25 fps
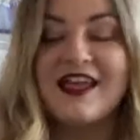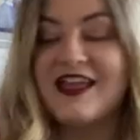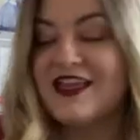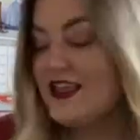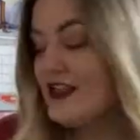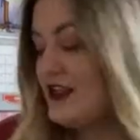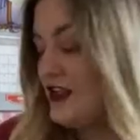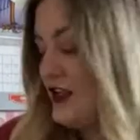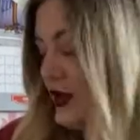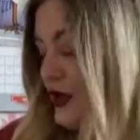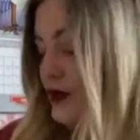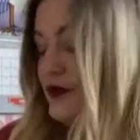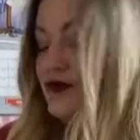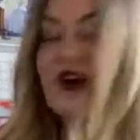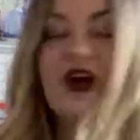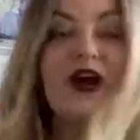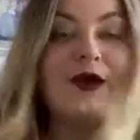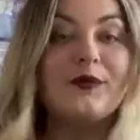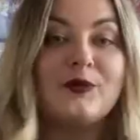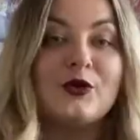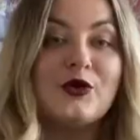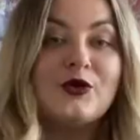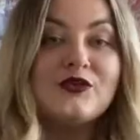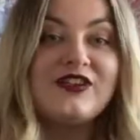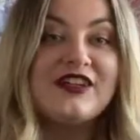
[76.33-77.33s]
No rhyme
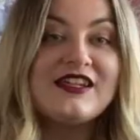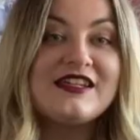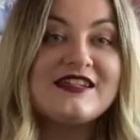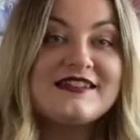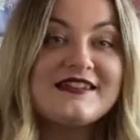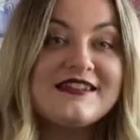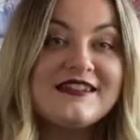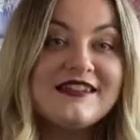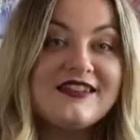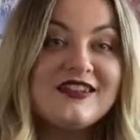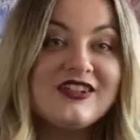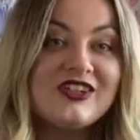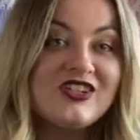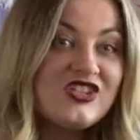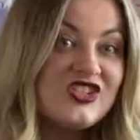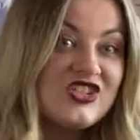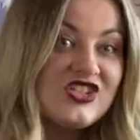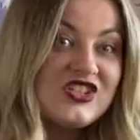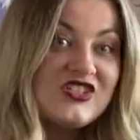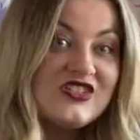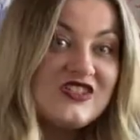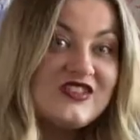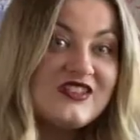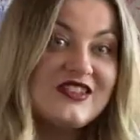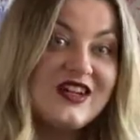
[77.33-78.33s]
nor reason,
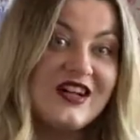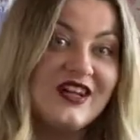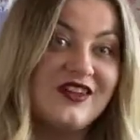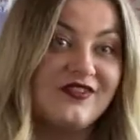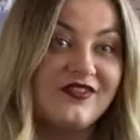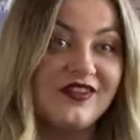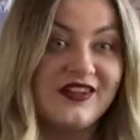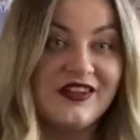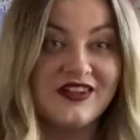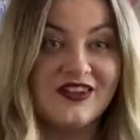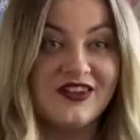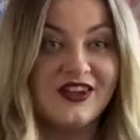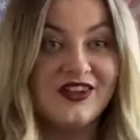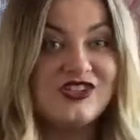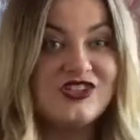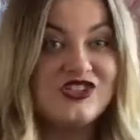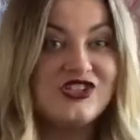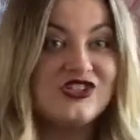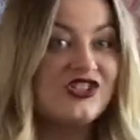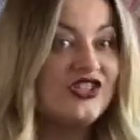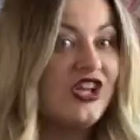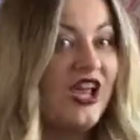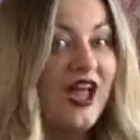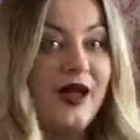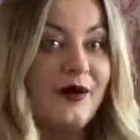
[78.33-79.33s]
just I figured I'd
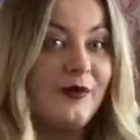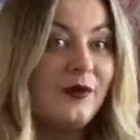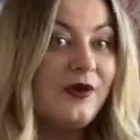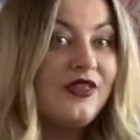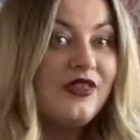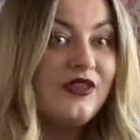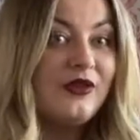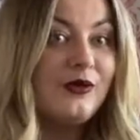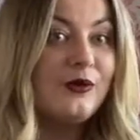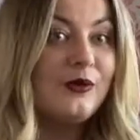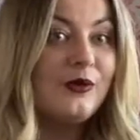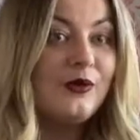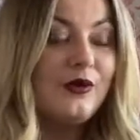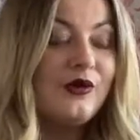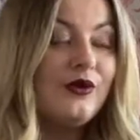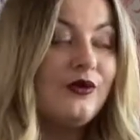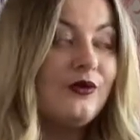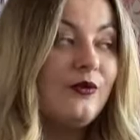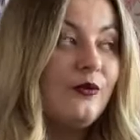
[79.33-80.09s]
share with you all